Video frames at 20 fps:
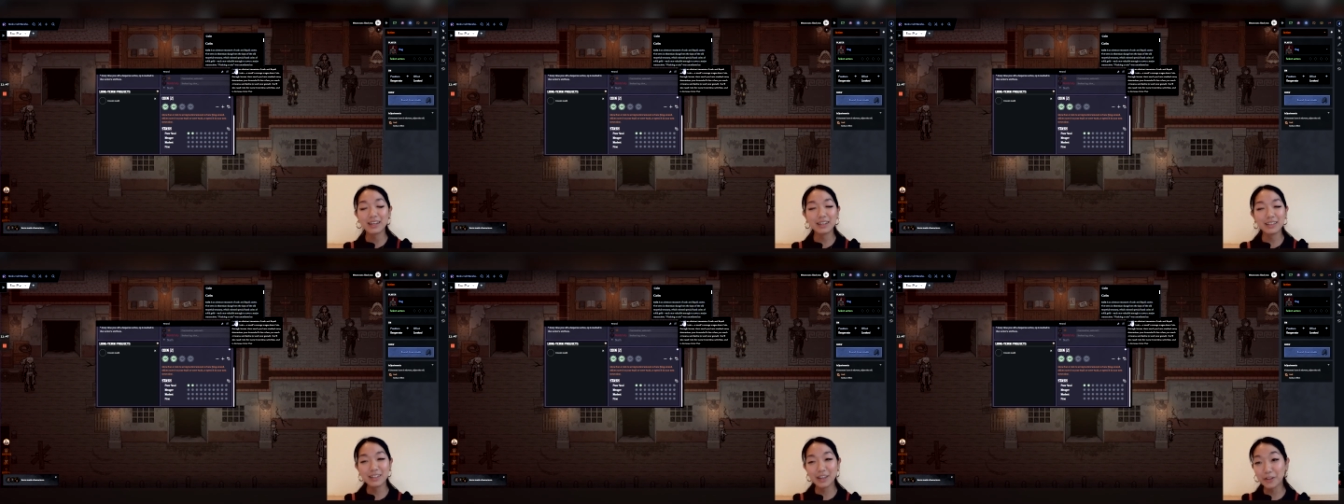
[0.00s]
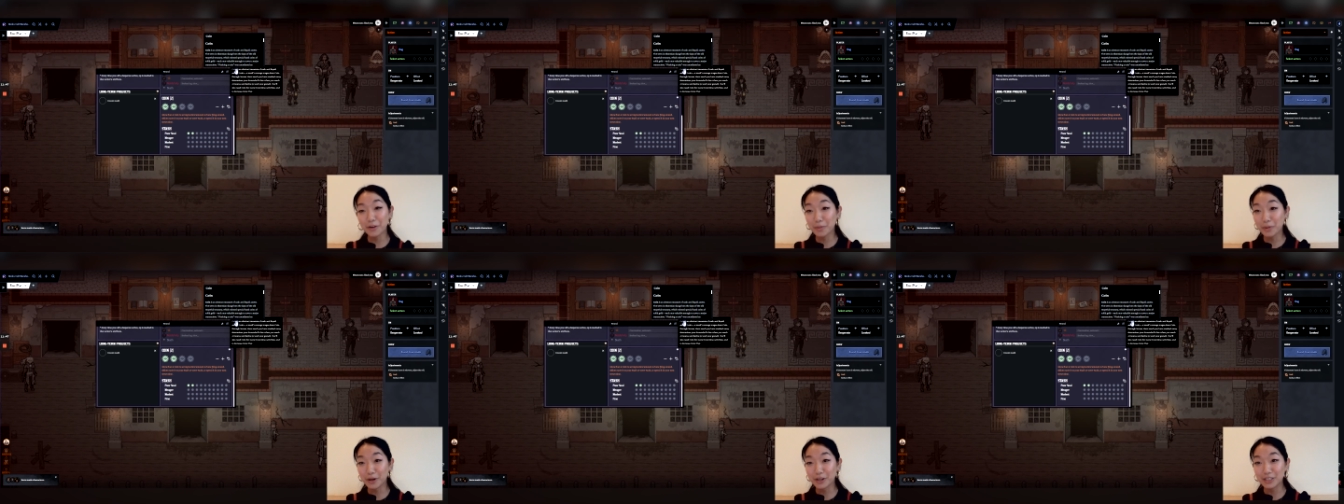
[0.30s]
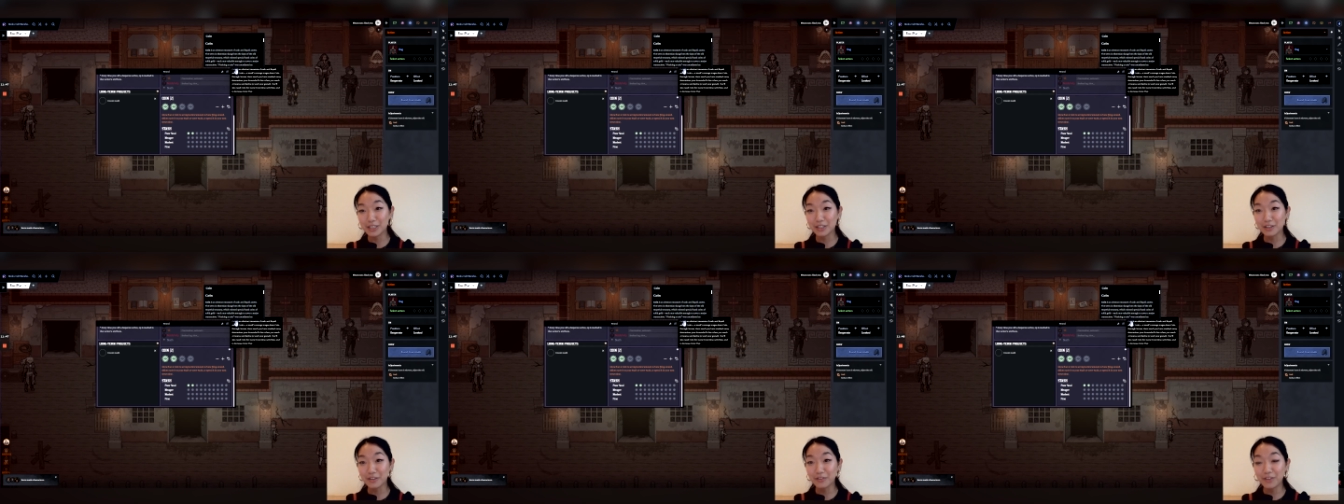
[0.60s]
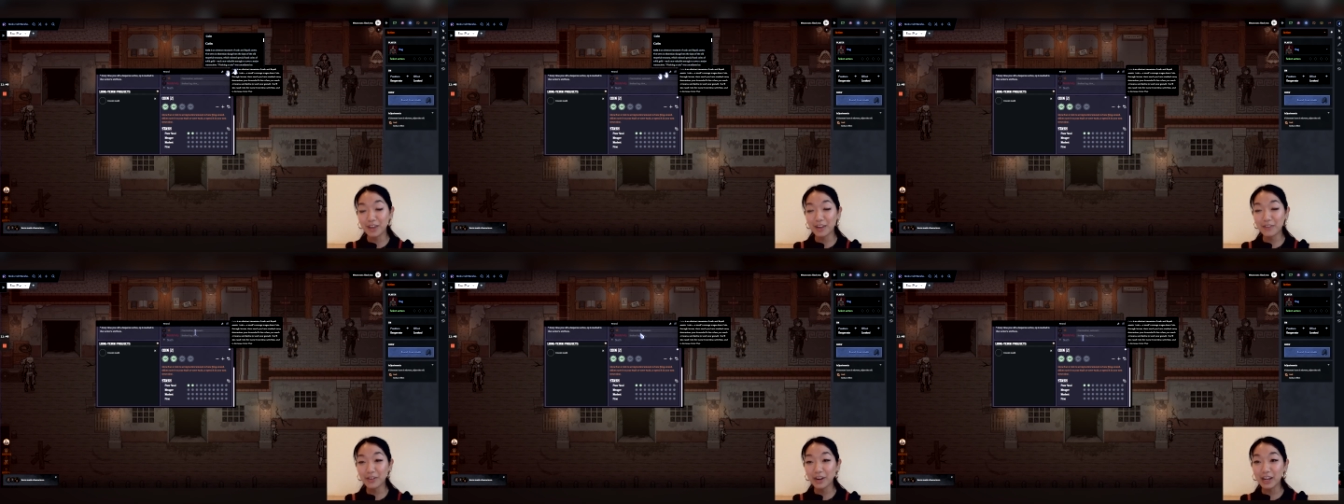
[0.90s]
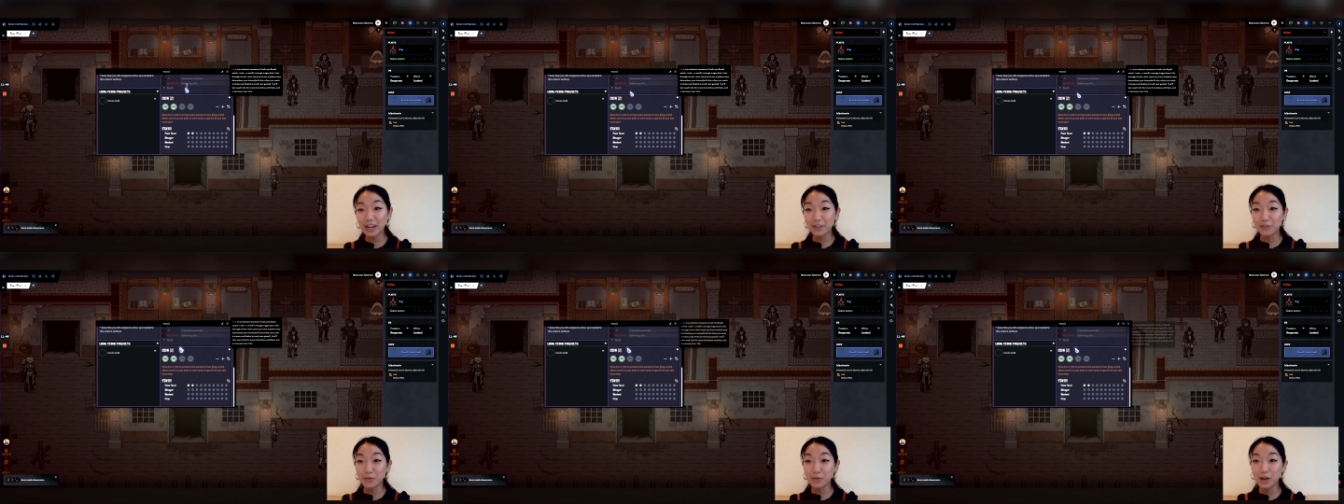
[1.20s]
another personal
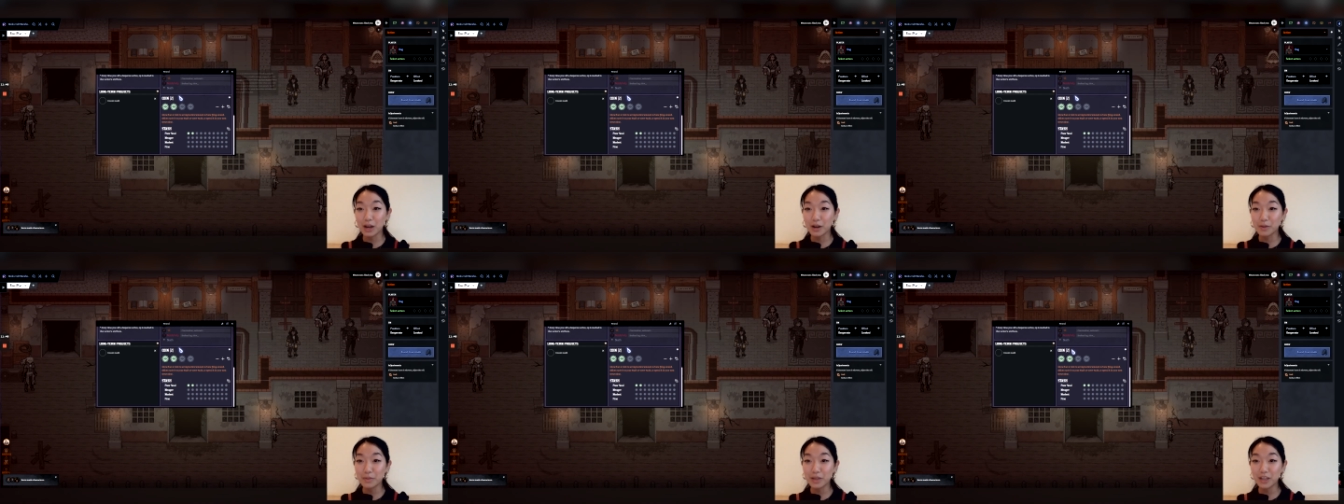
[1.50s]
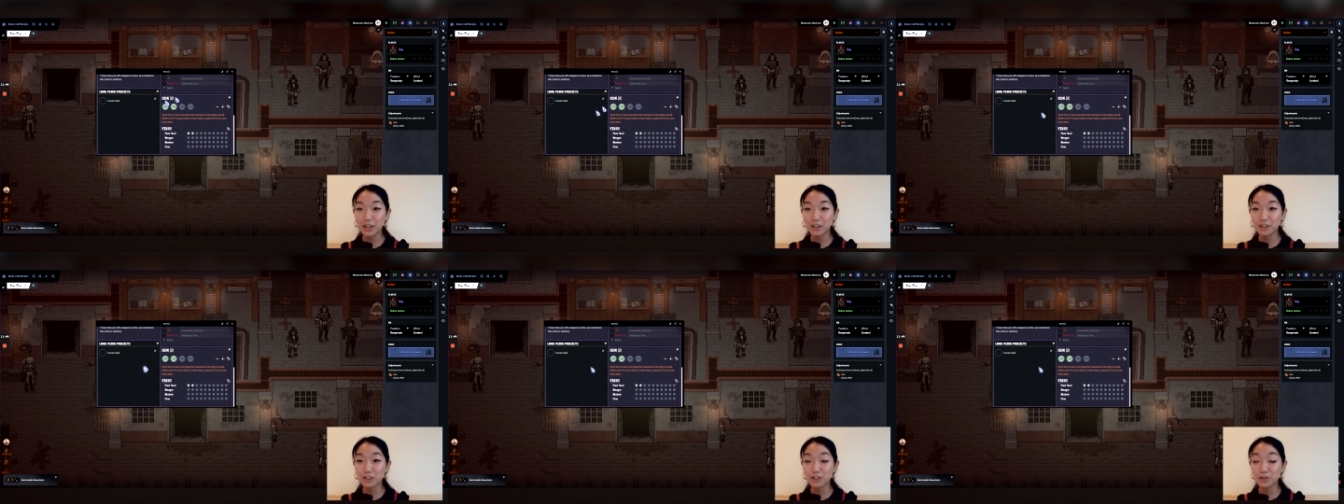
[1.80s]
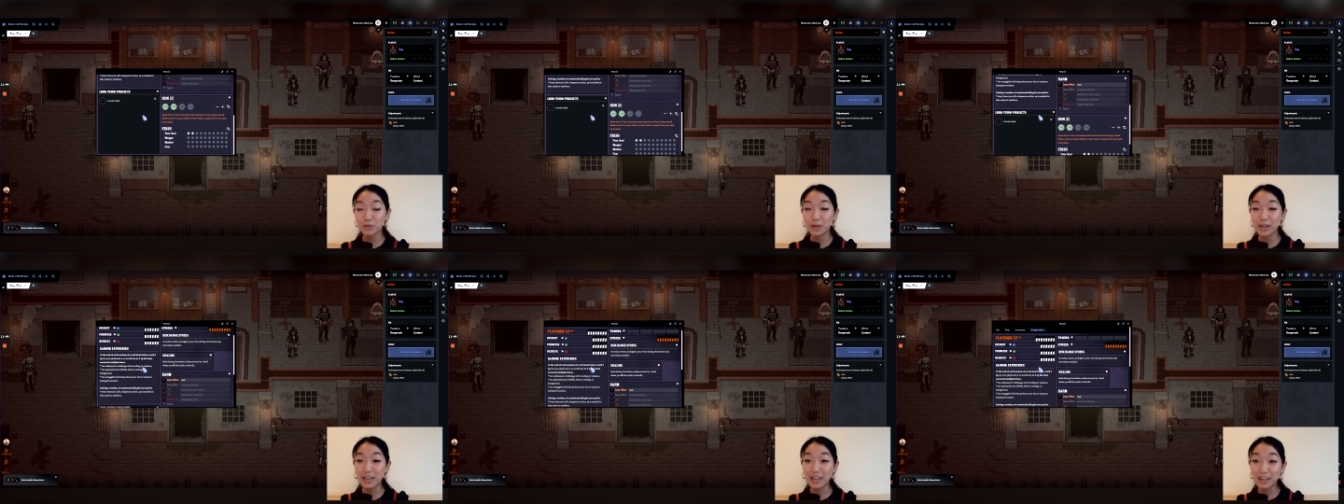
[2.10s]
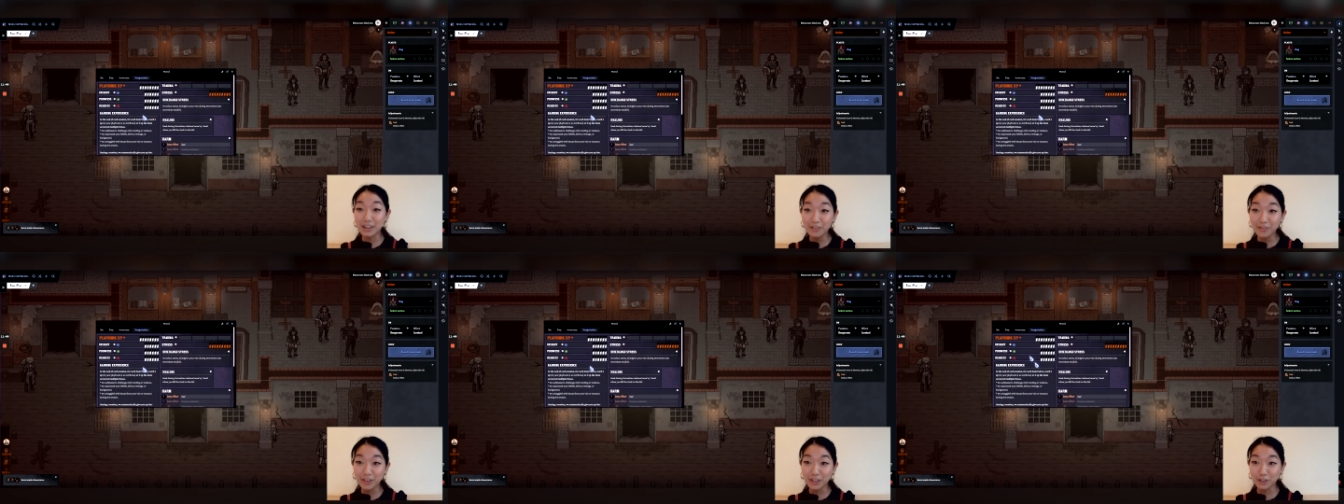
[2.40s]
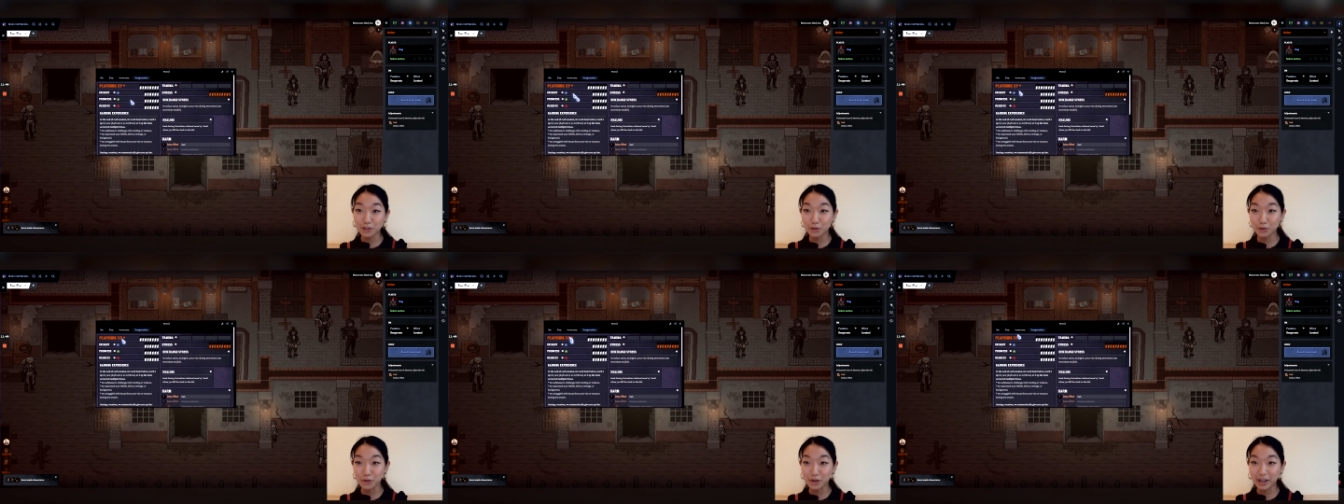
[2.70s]
favorite, if you come here to
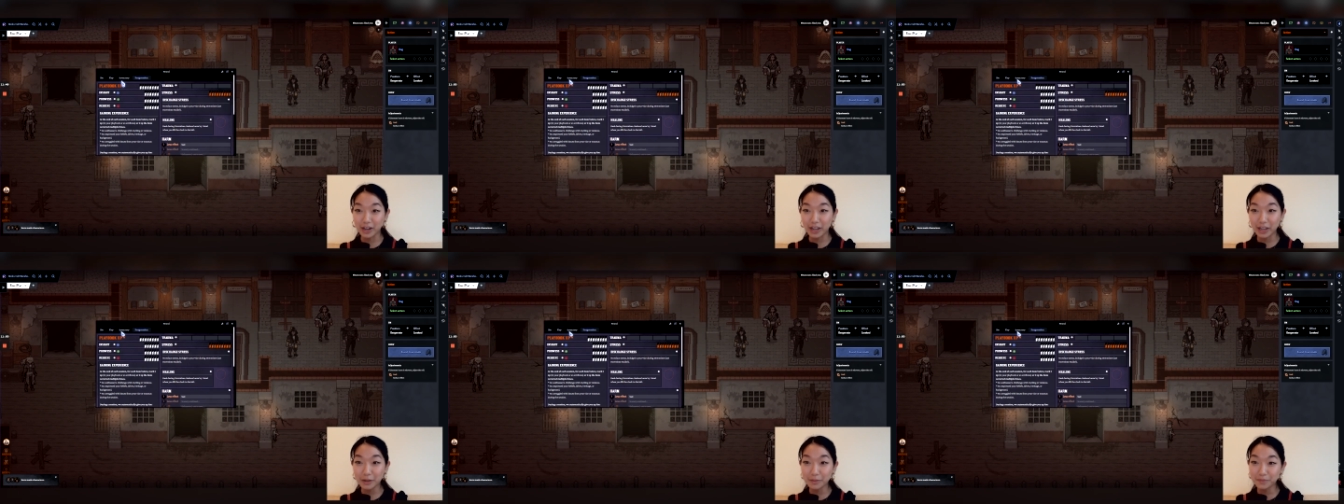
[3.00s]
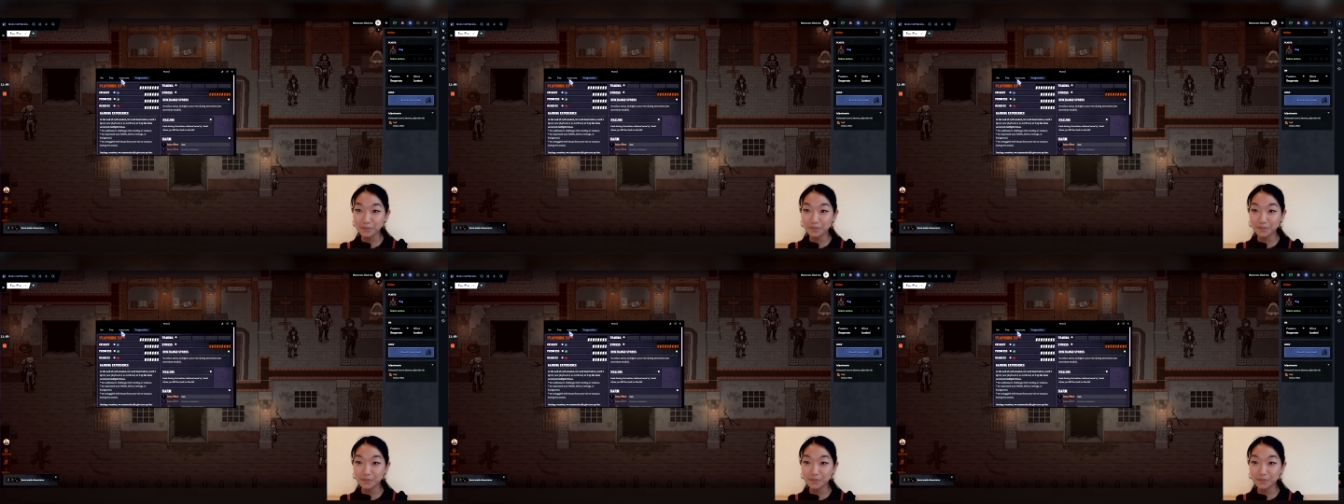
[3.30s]
inventory,